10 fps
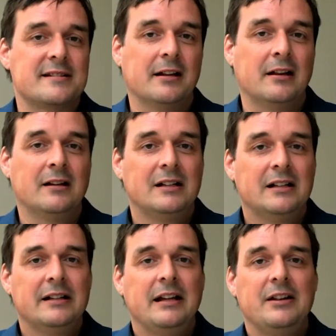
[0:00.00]
still
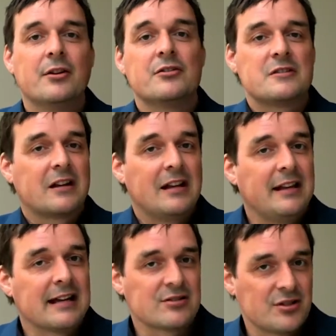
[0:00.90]
in those
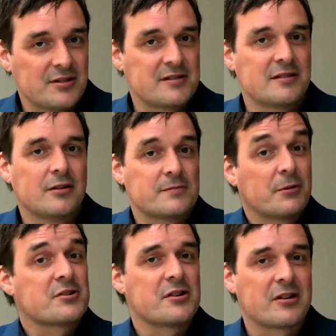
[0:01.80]
connections, those
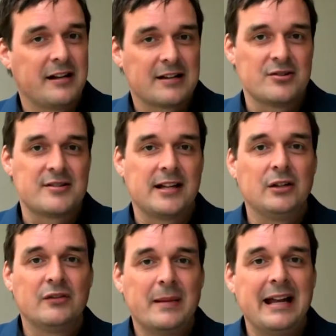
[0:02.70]
personal connections that
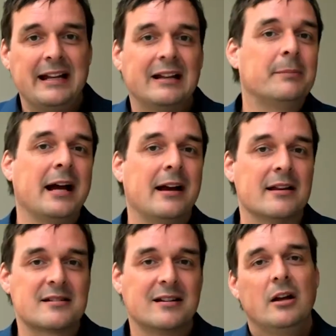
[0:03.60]
you've made in the
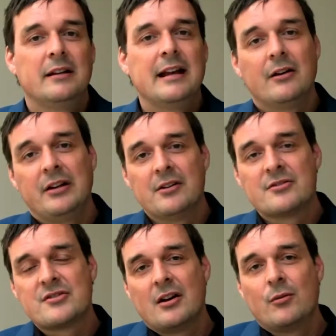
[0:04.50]
past. Now,
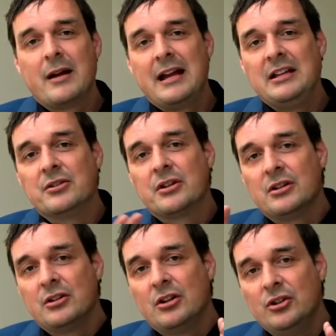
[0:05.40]
here's a way you
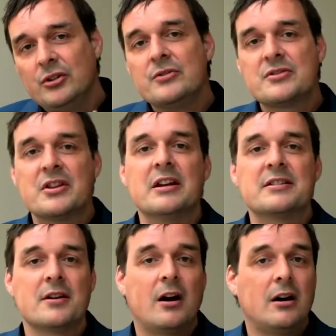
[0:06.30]
can use
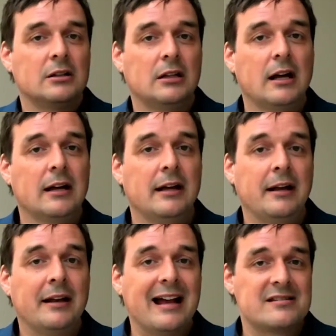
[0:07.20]
this
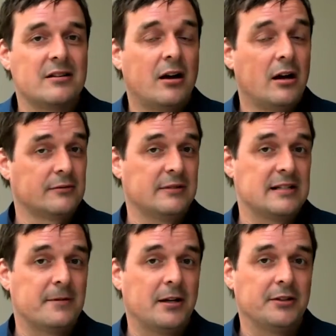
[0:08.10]
online as an
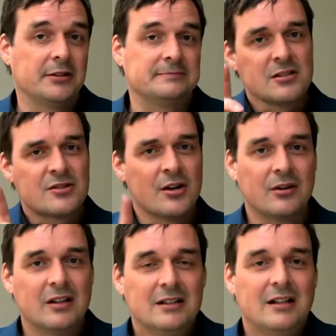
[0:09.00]
autoresponder.
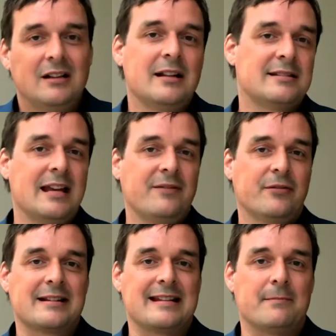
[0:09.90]
So let's say,
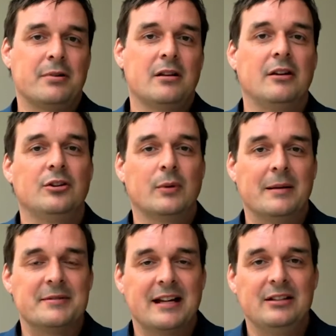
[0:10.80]
for example, on your
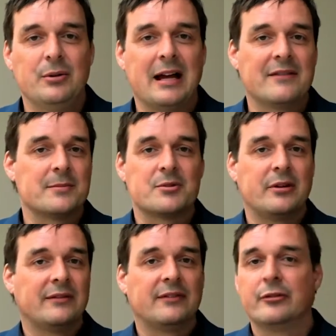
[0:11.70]
website, you have some
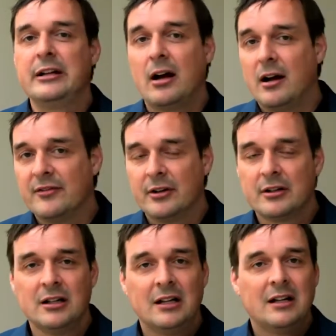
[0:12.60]
sort of a free offer,